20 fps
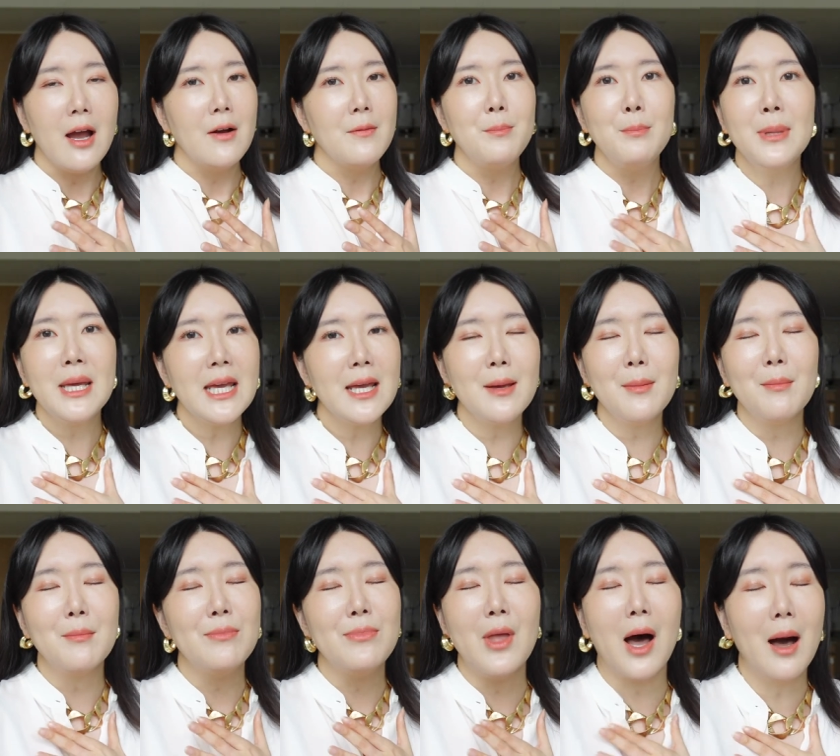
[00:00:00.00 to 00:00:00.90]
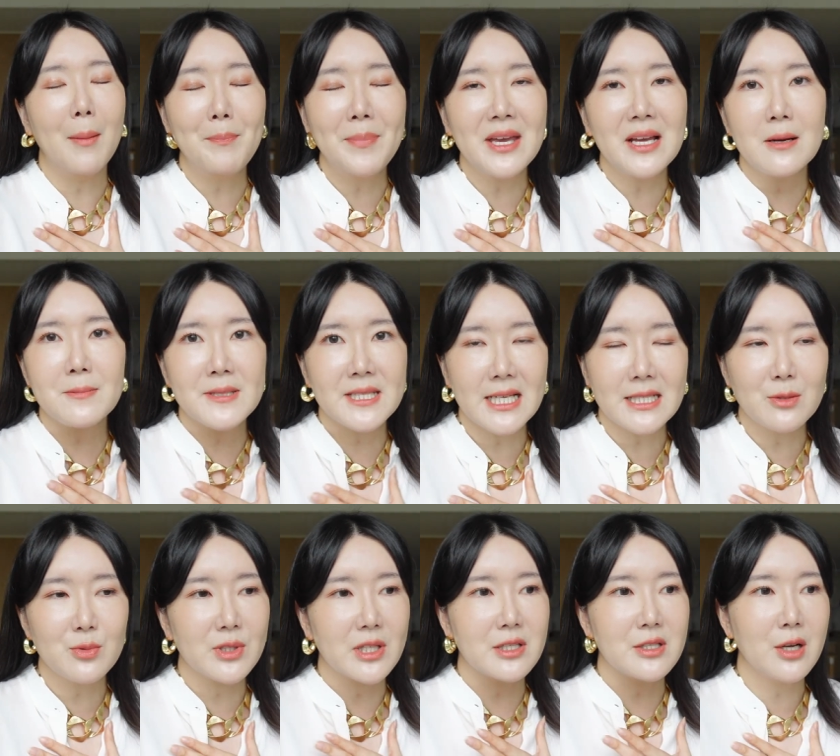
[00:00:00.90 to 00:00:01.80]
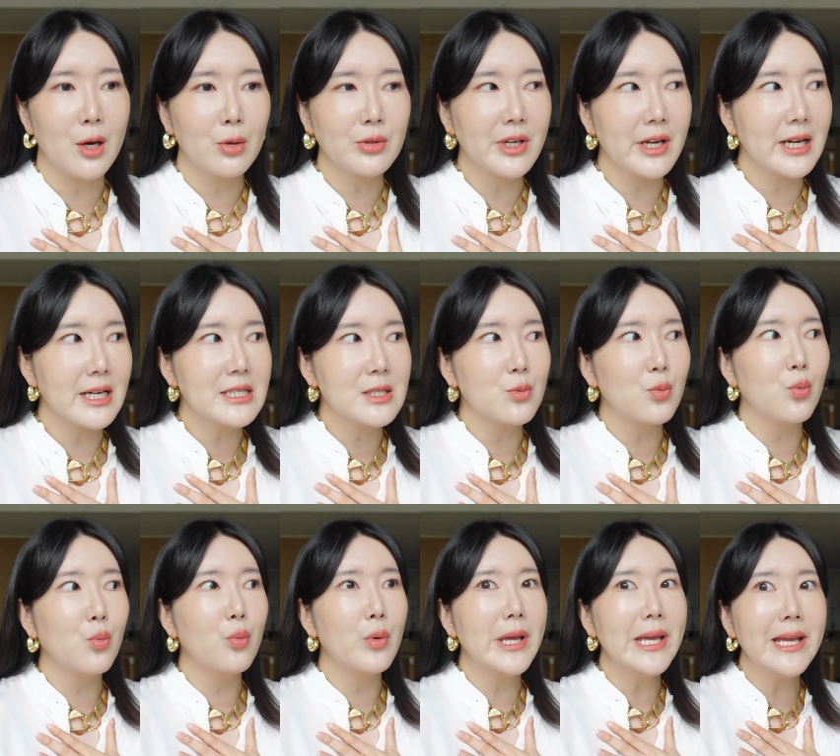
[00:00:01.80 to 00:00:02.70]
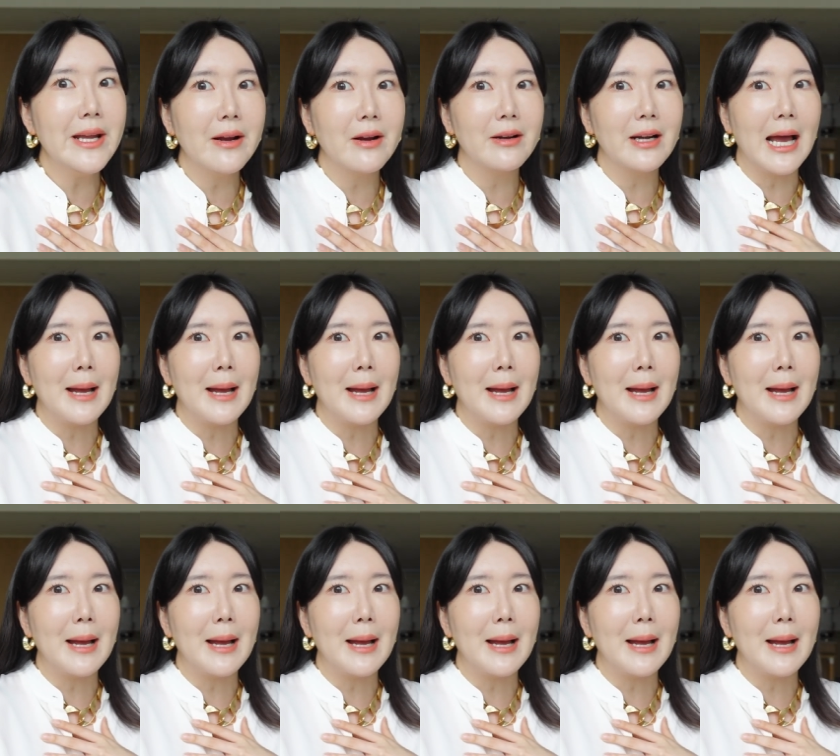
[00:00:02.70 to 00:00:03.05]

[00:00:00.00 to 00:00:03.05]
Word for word: Me not being obsessed with a toner, it's weird.